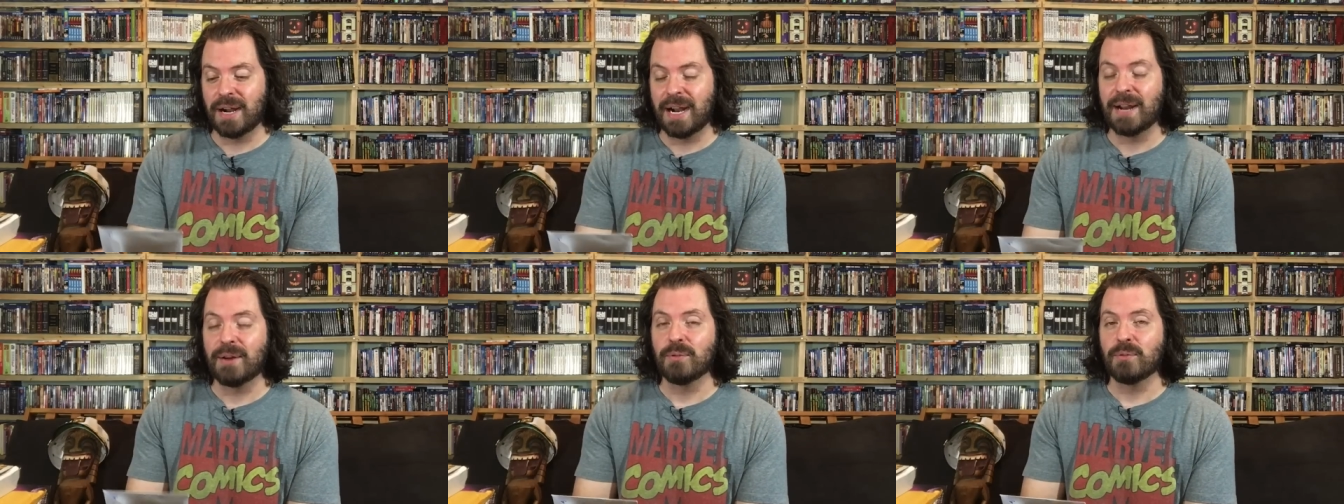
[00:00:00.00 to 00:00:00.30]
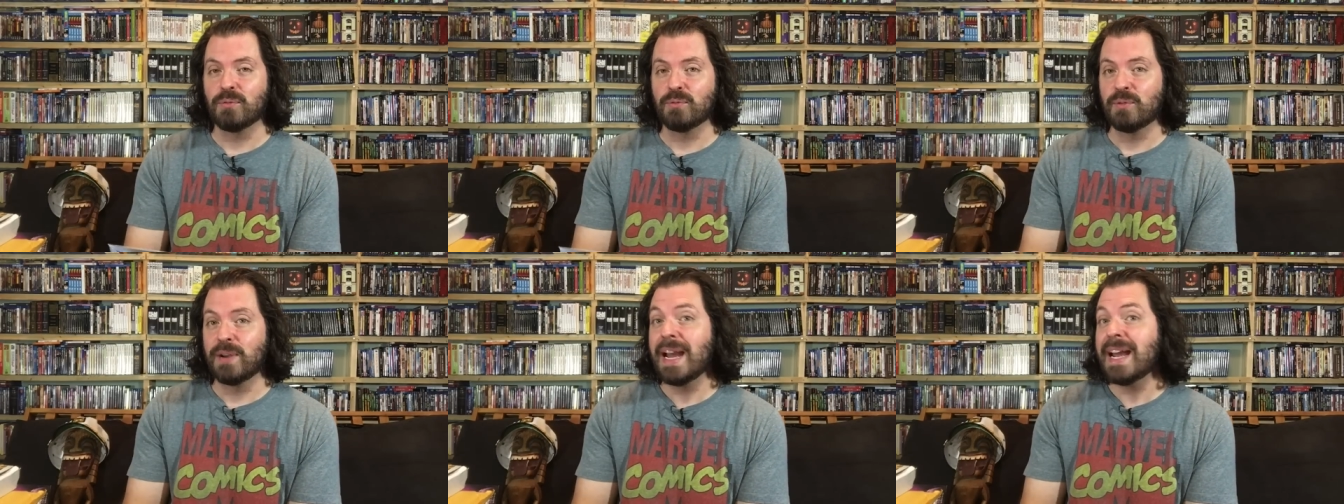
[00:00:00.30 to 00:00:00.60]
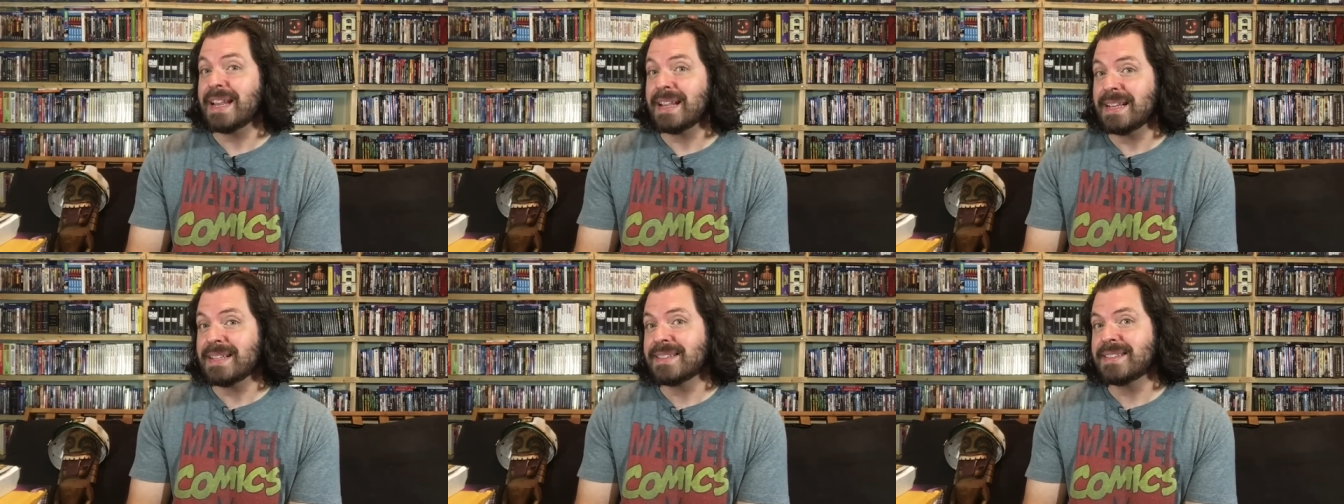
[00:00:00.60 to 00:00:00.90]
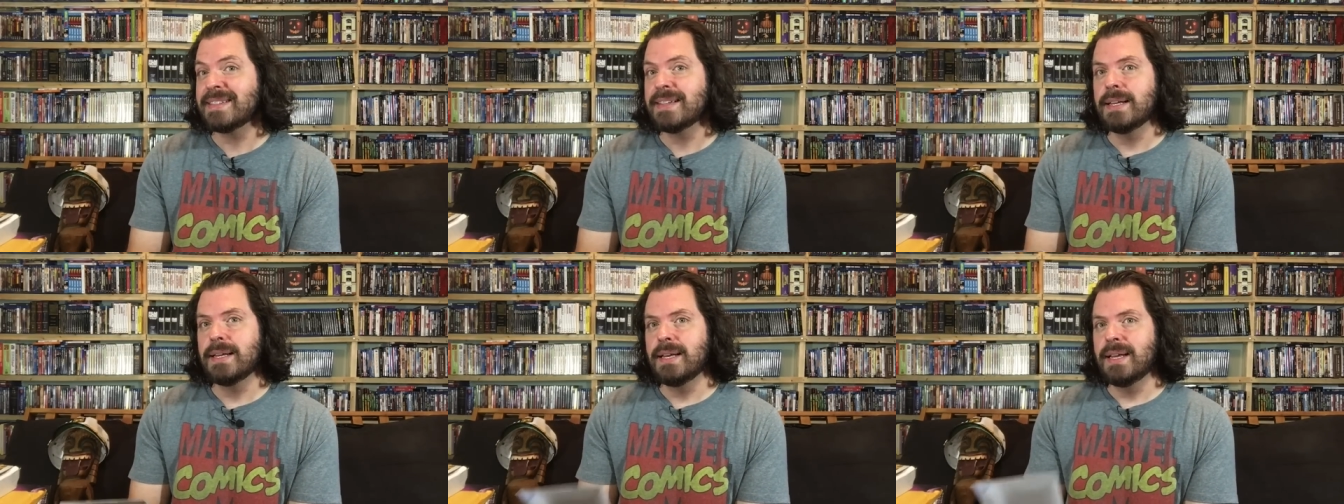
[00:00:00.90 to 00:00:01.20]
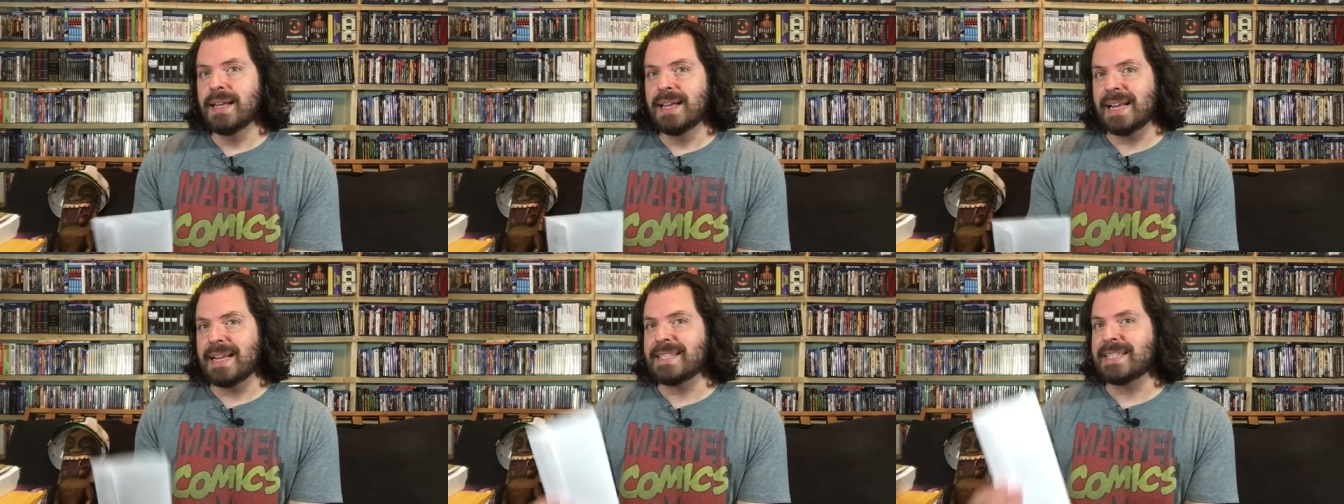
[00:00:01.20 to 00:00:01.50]
I read it.
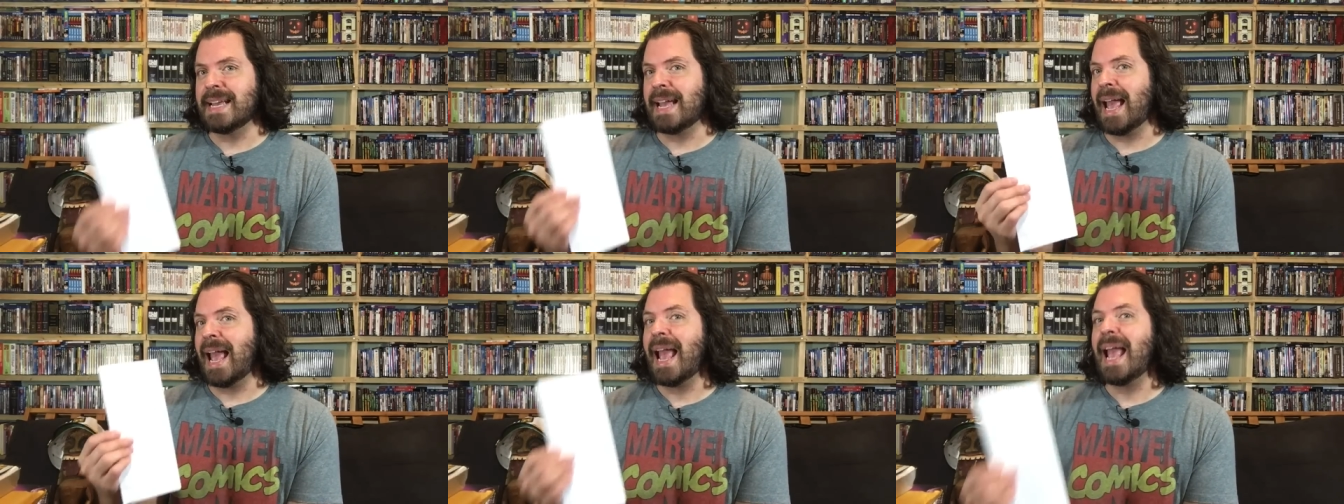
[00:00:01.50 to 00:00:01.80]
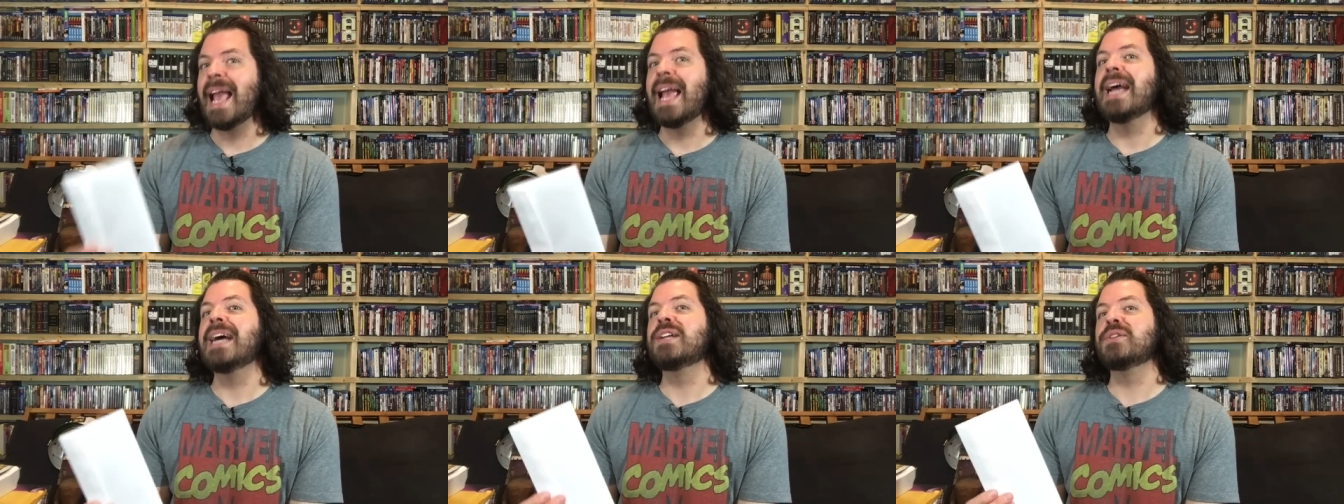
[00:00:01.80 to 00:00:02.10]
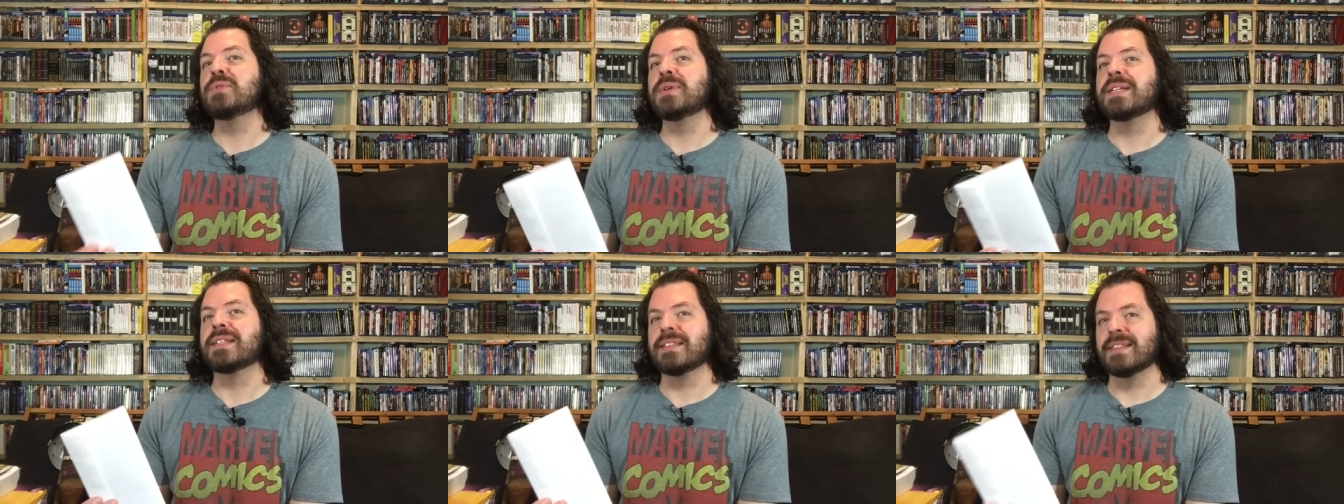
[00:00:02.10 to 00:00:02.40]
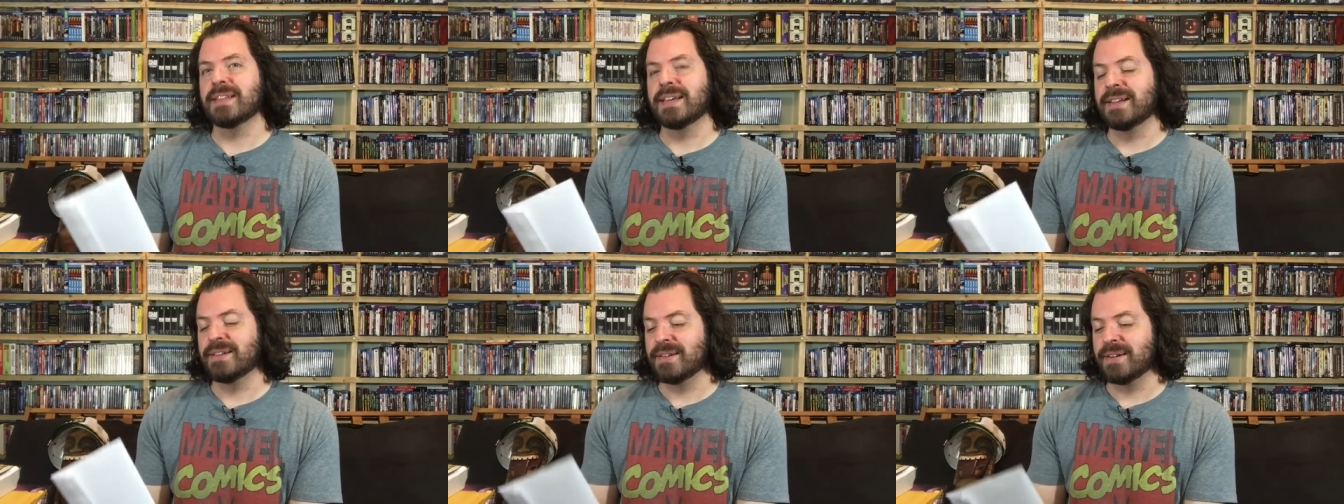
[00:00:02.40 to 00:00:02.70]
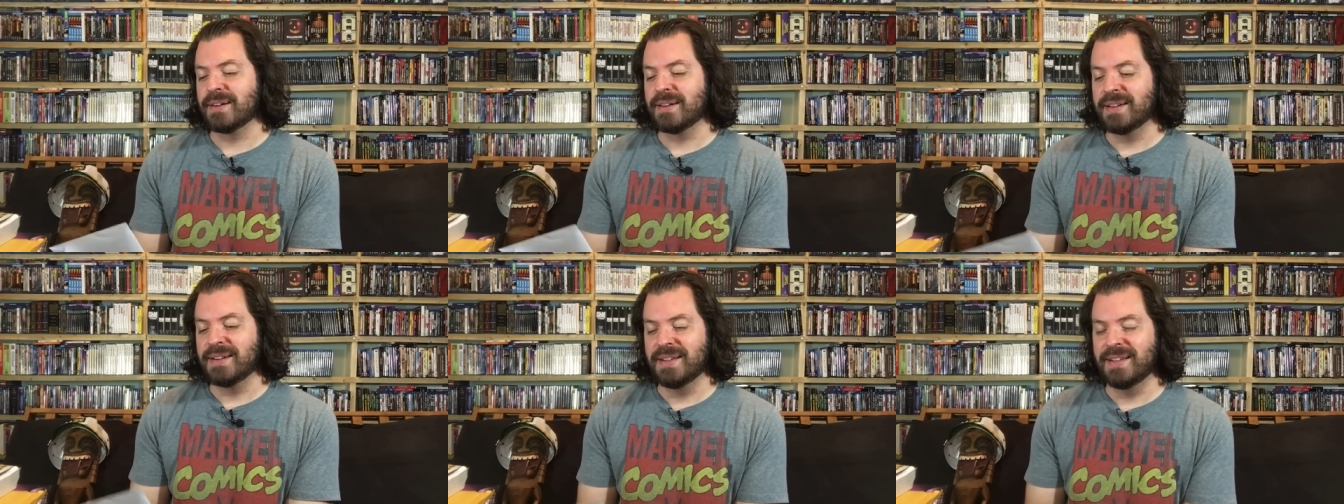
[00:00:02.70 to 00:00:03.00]
It is a handwritten
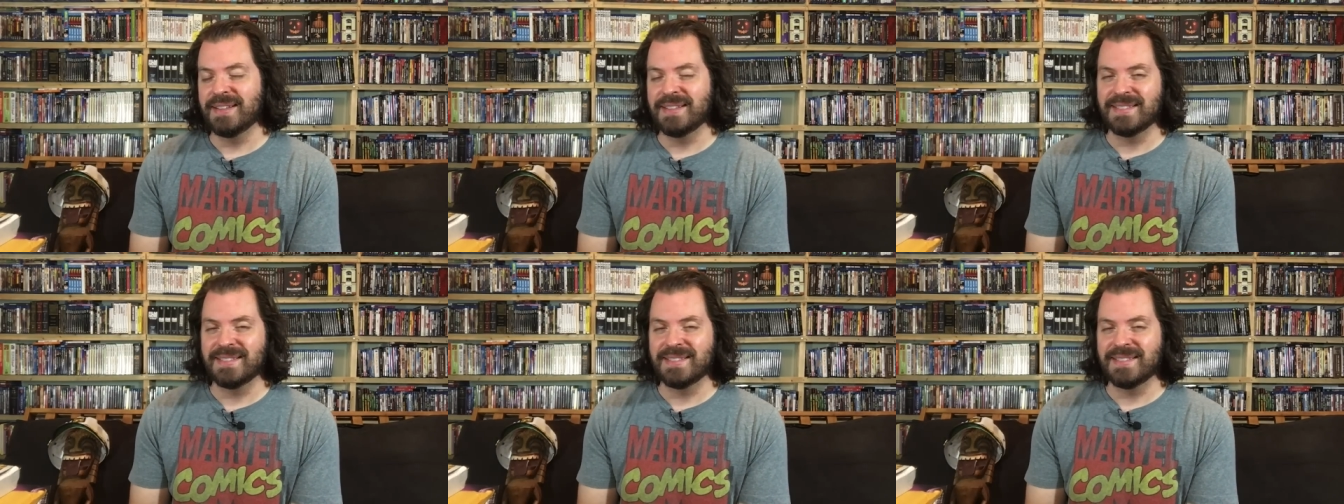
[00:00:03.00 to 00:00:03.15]
letter.